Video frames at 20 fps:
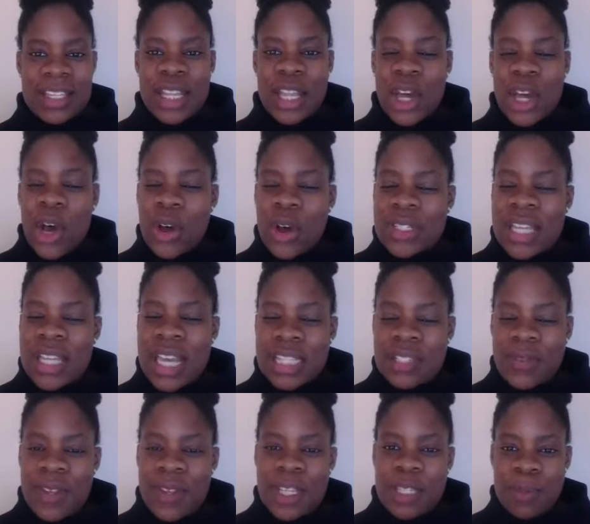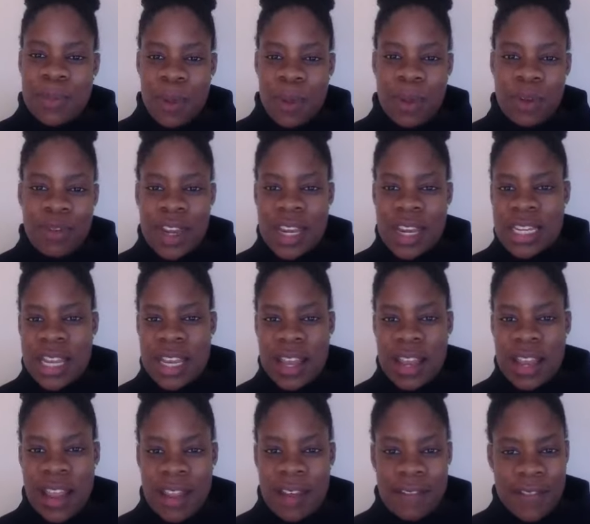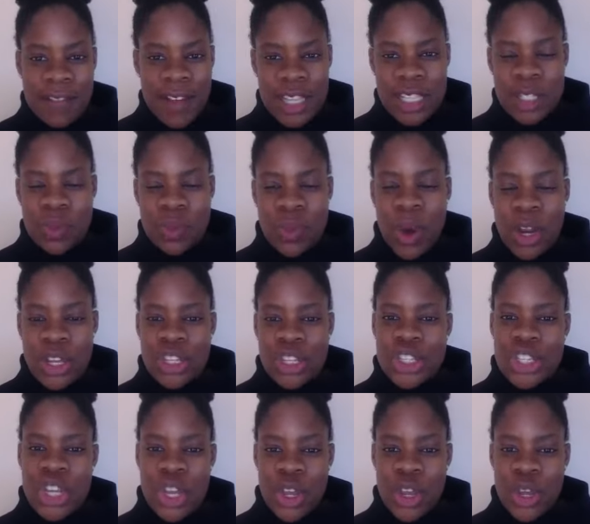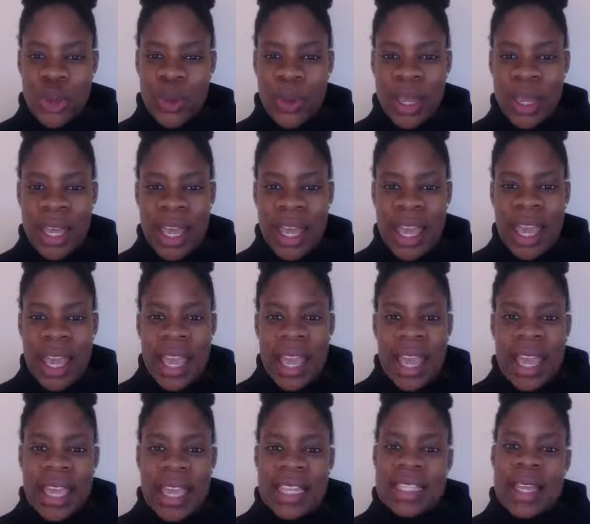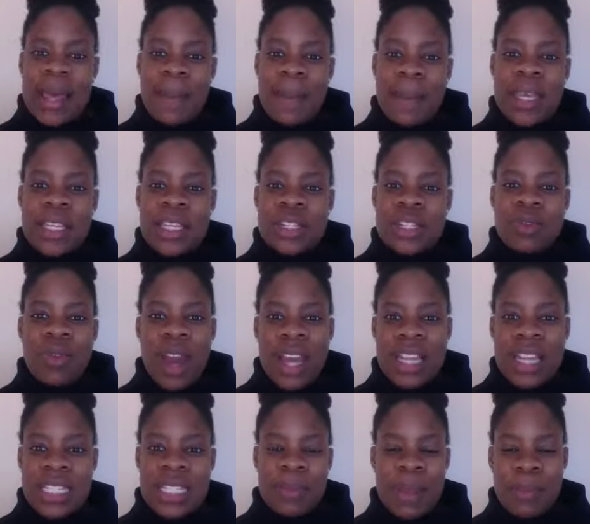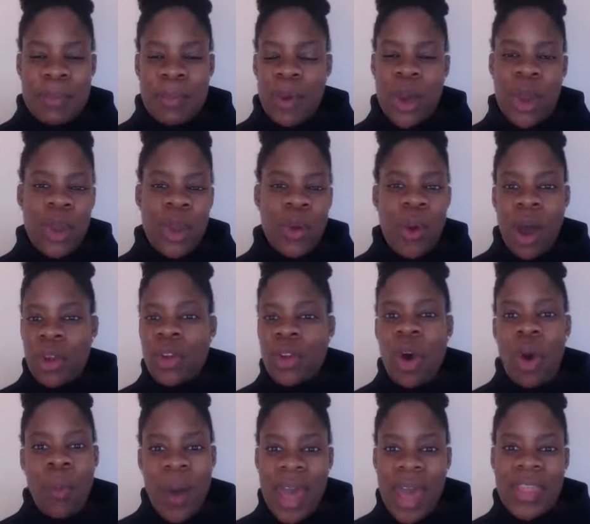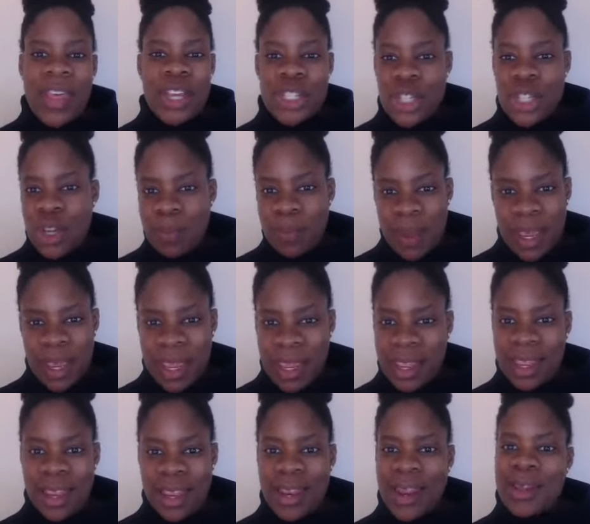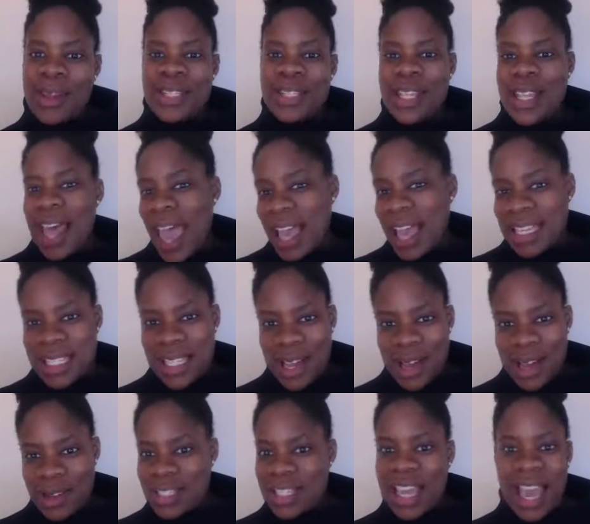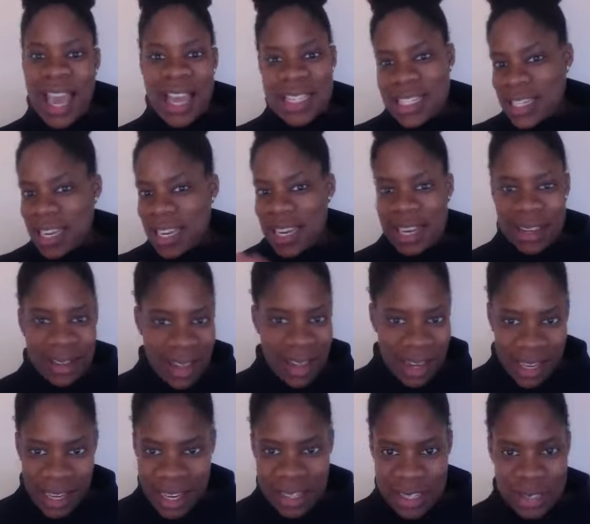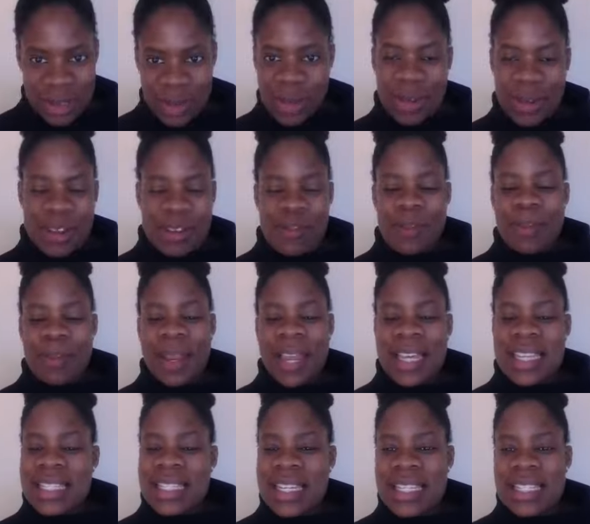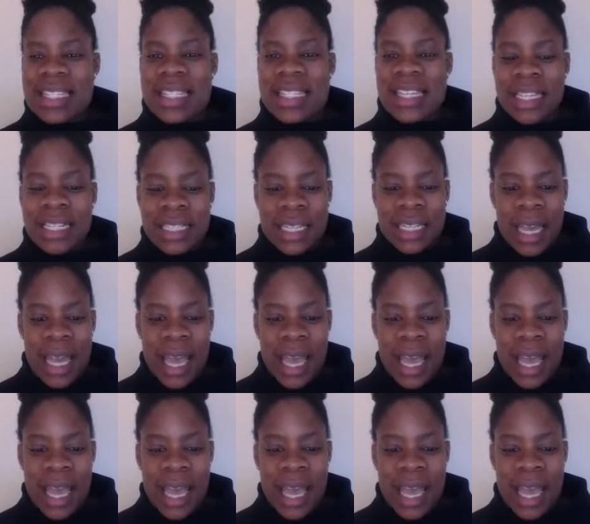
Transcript: You see, the context for this book we read in verses 1 and 2 is Peter's writing to people who are not where they should be, to the exiles scattered in, and he lists all the different places.